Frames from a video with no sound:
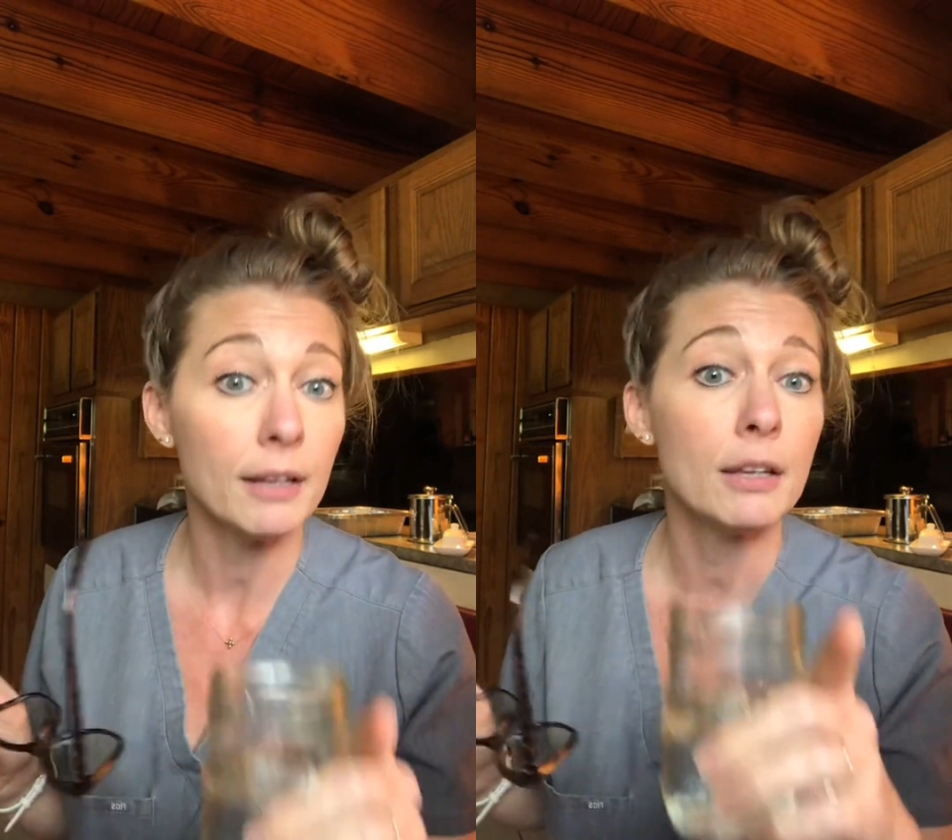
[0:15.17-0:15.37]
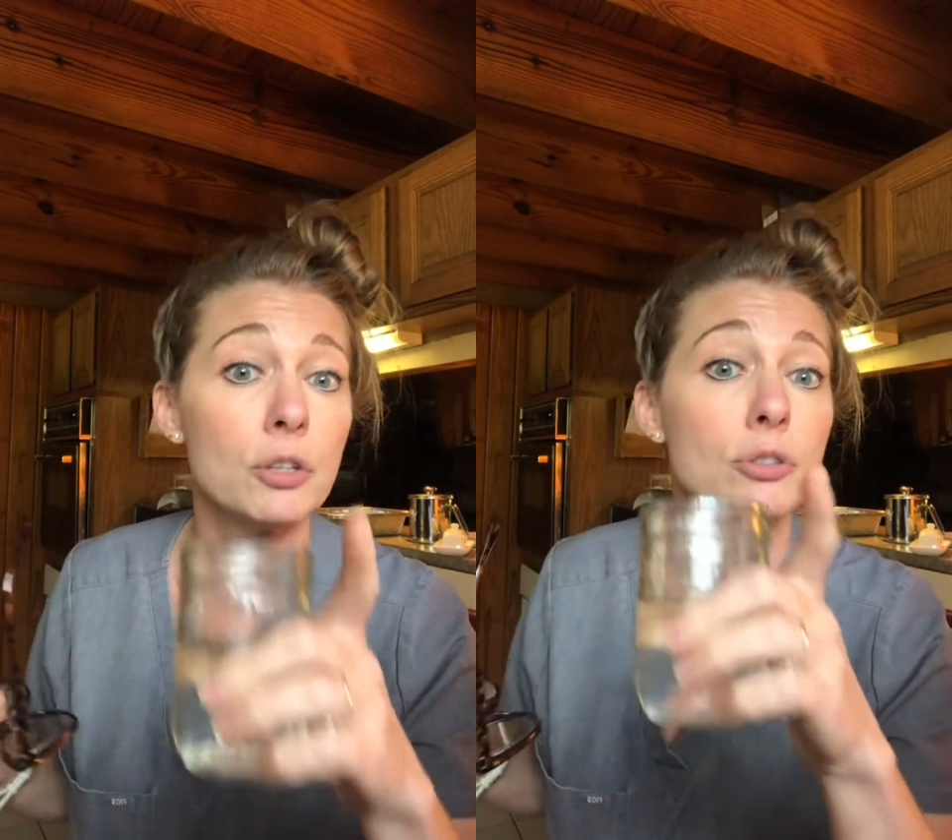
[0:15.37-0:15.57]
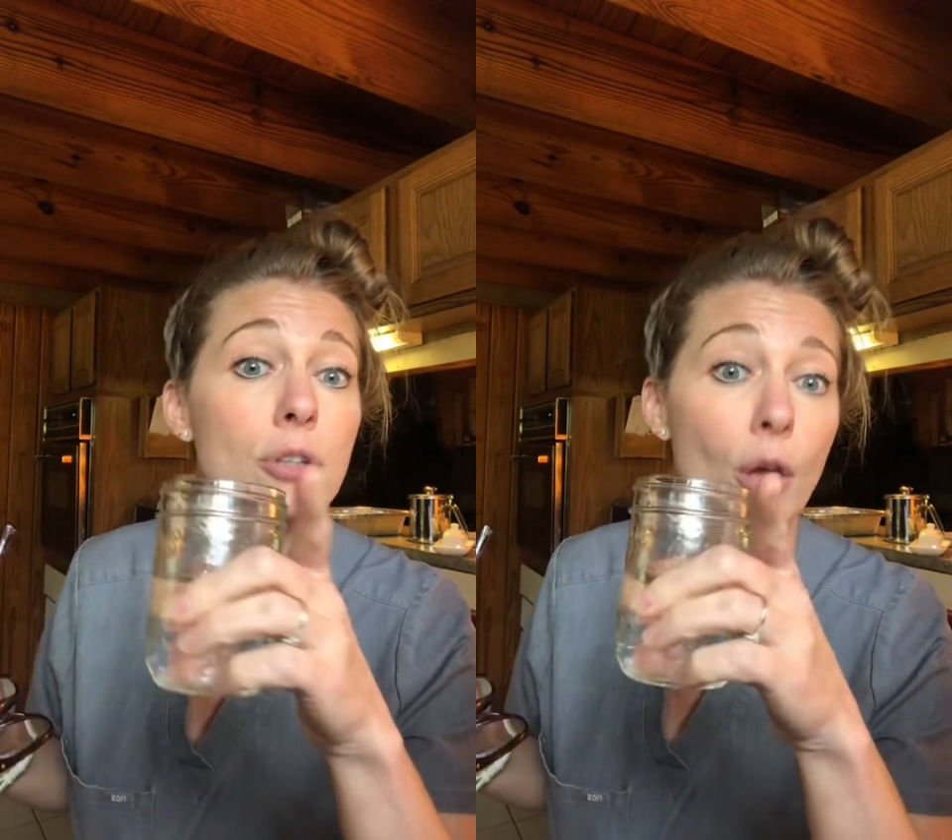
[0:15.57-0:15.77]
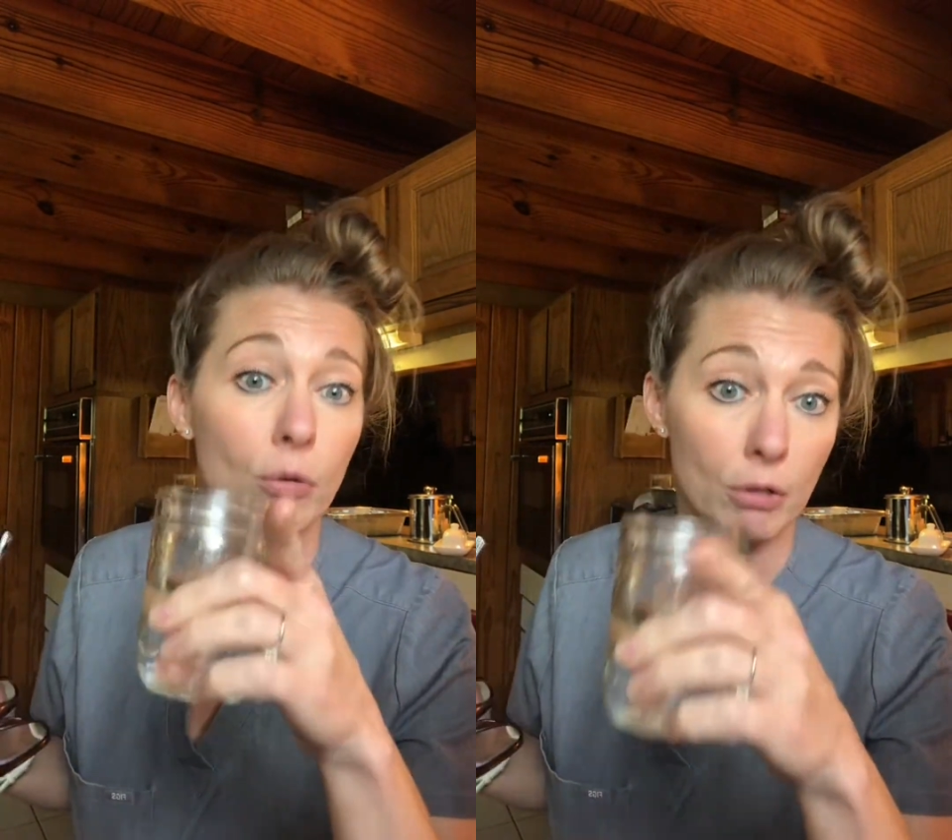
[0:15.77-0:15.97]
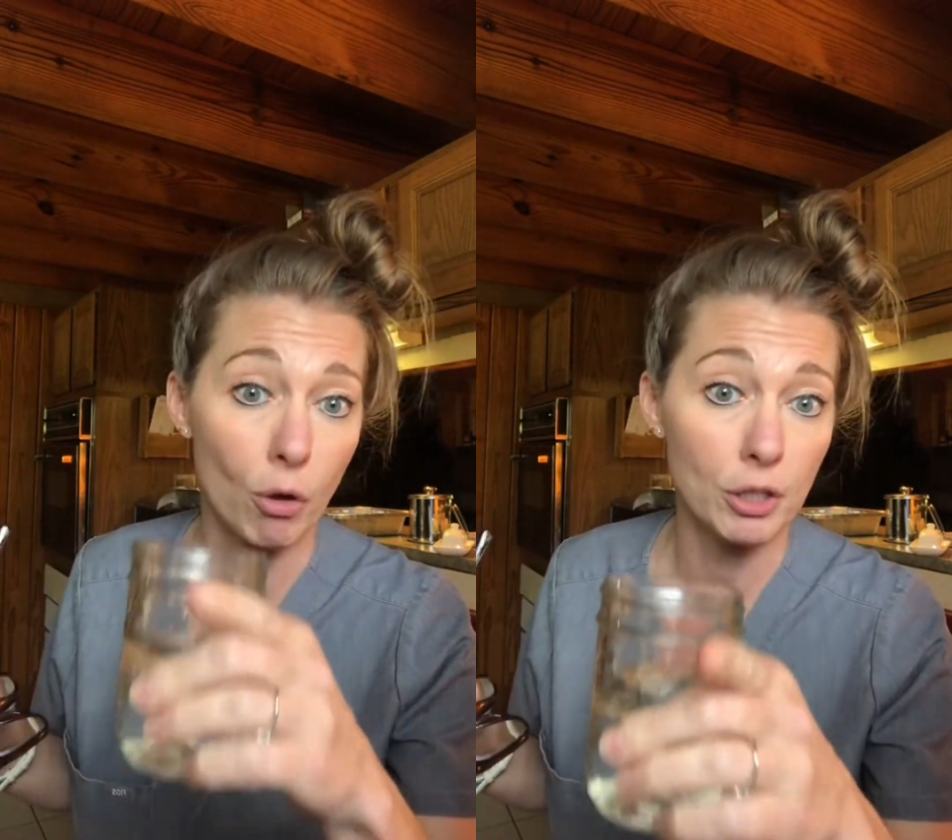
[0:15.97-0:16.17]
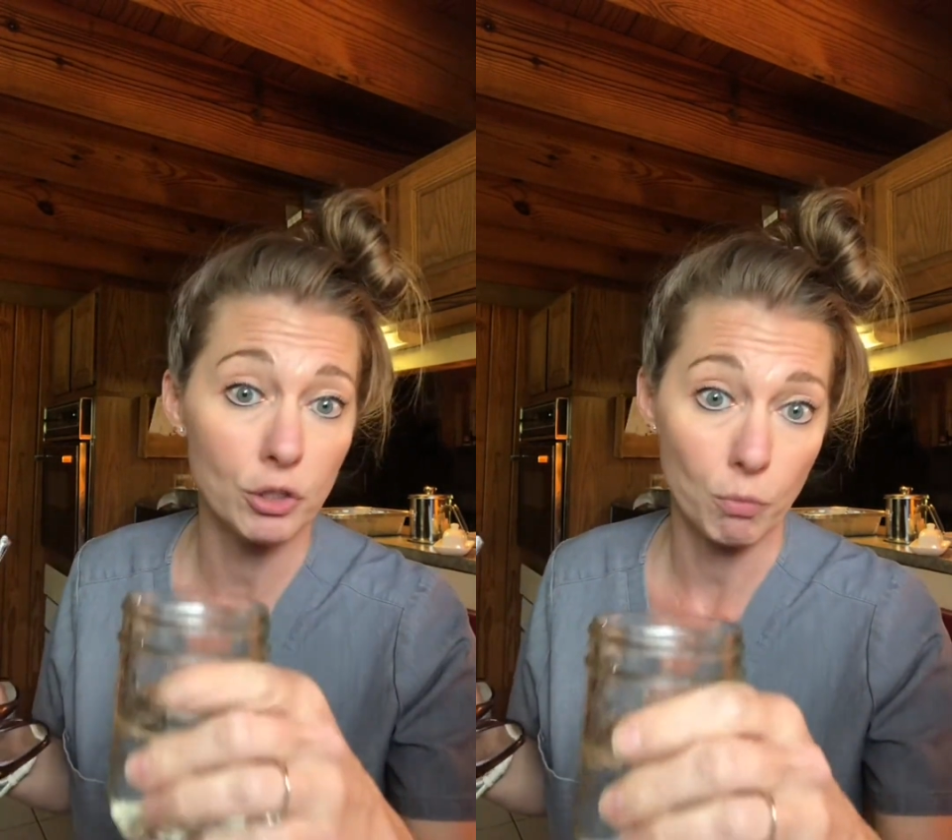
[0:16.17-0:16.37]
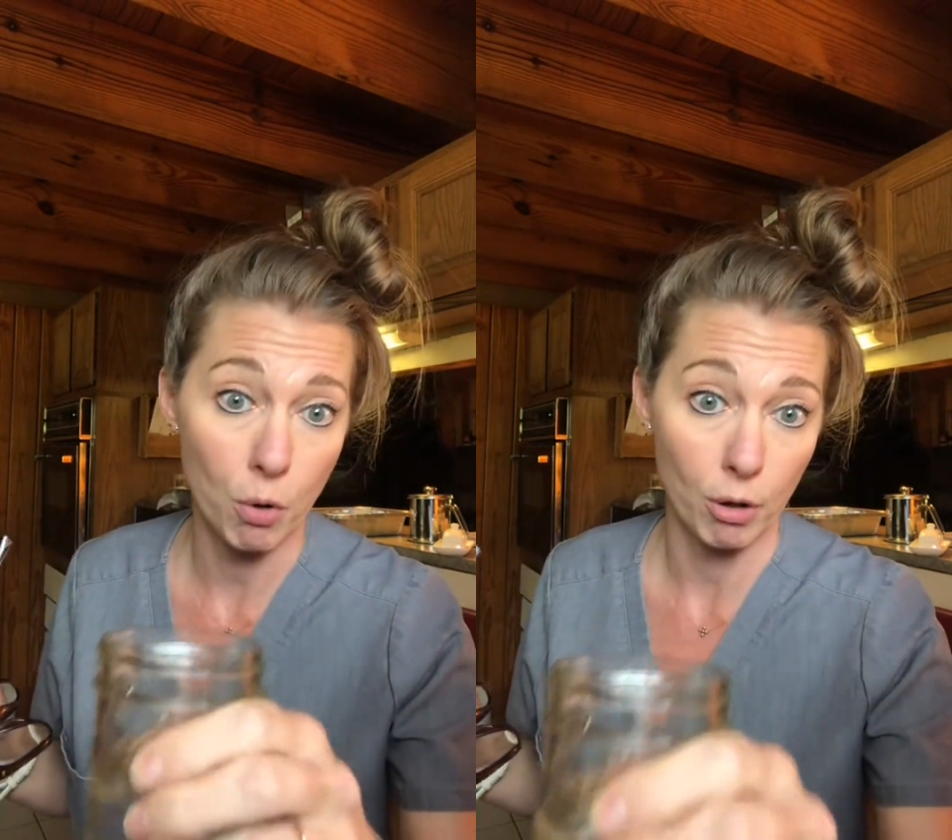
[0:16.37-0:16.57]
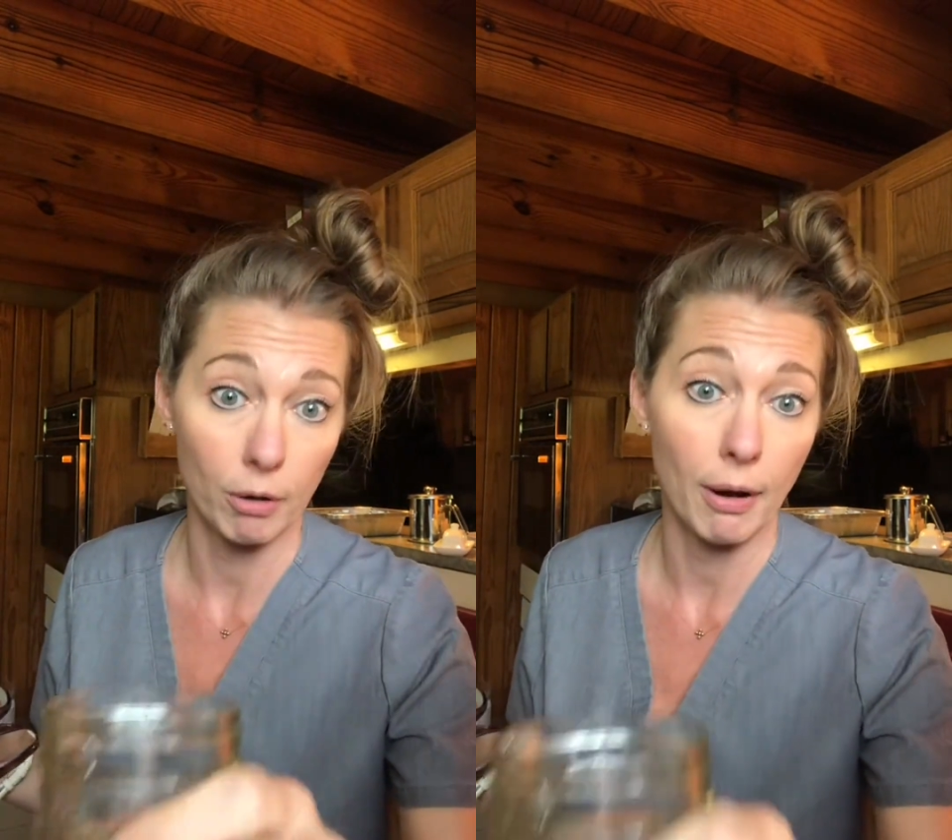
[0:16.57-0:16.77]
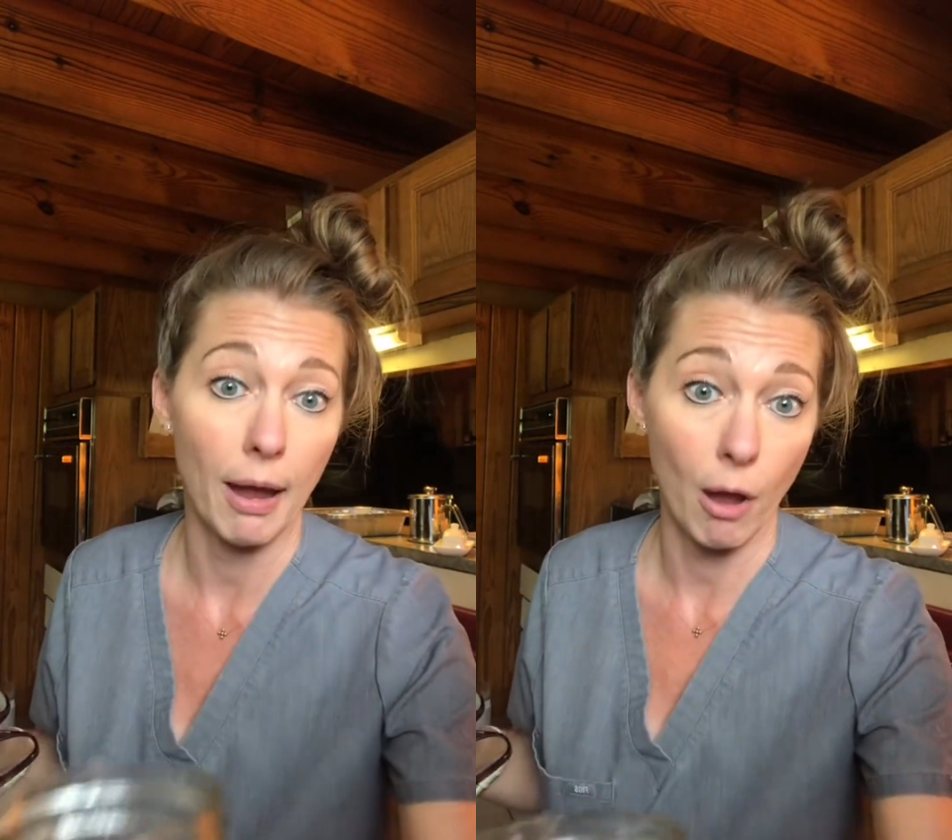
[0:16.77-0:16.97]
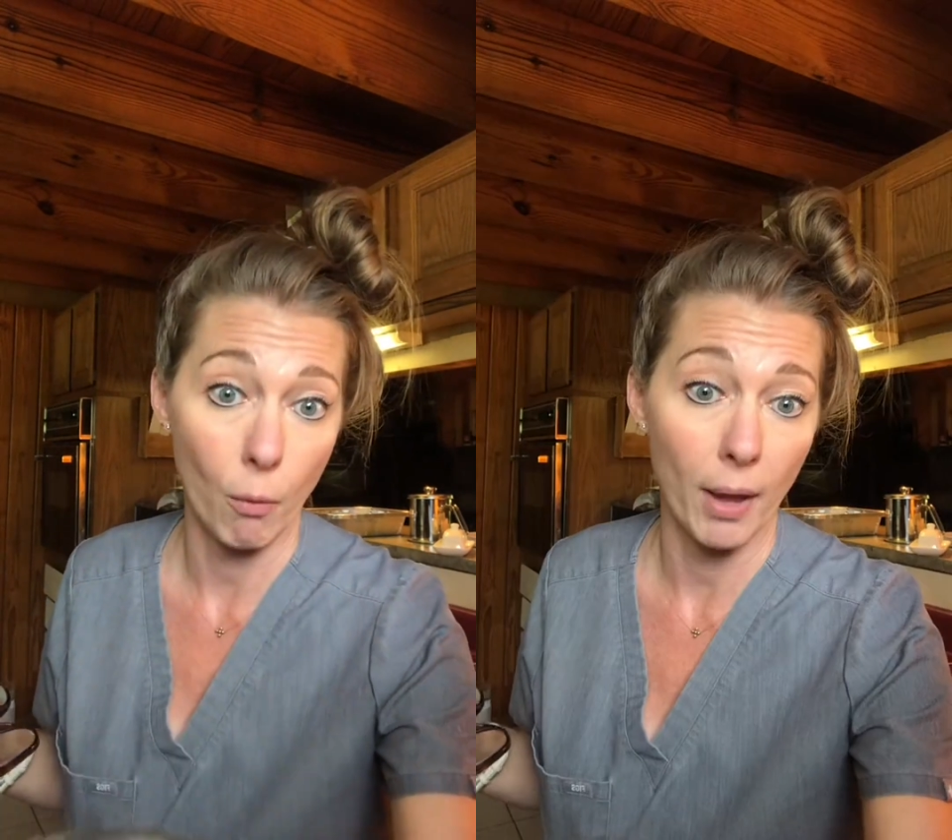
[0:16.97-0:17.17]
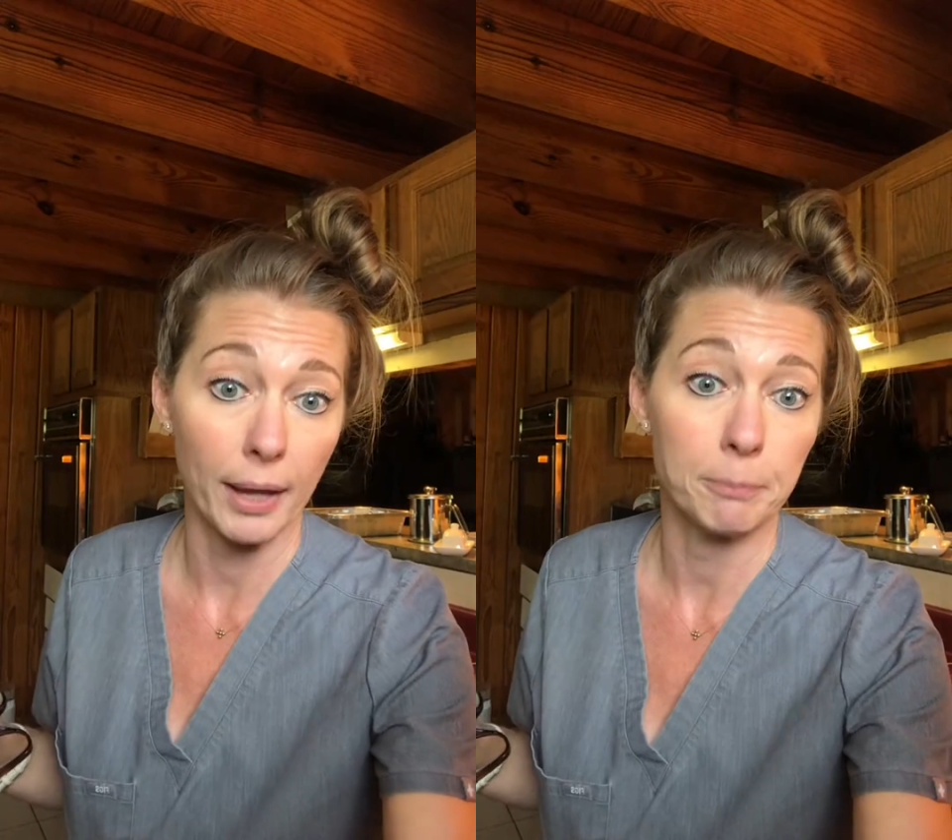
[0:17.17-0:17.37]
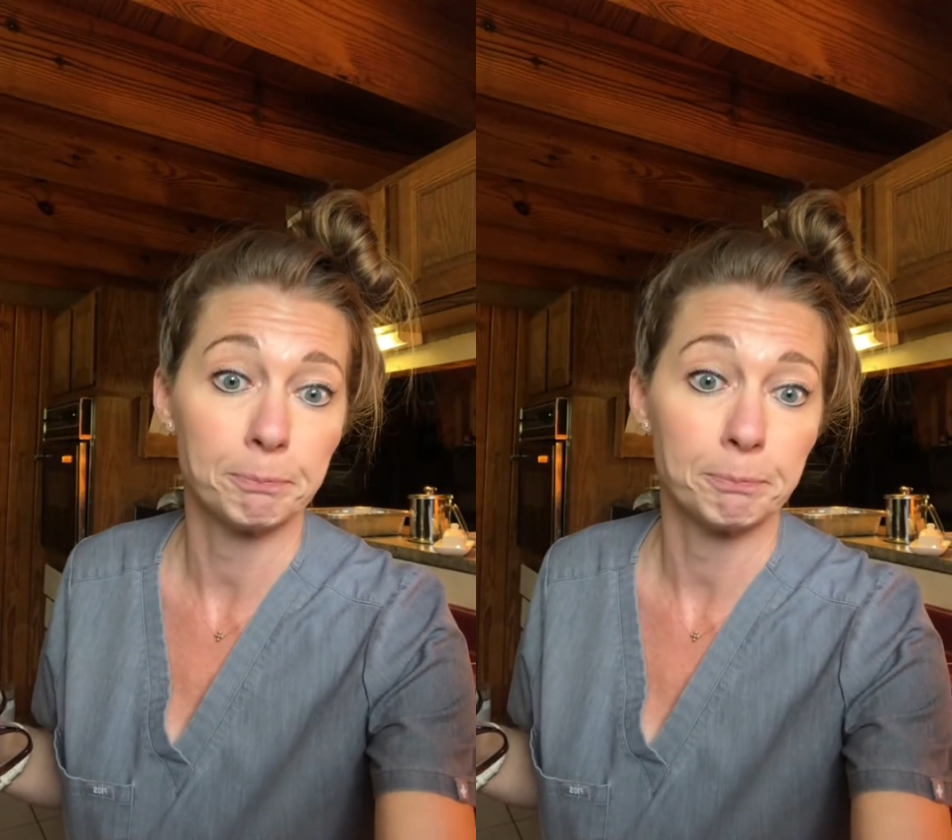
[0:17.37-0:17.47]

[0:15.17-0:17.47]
So go get your water. I'll wait.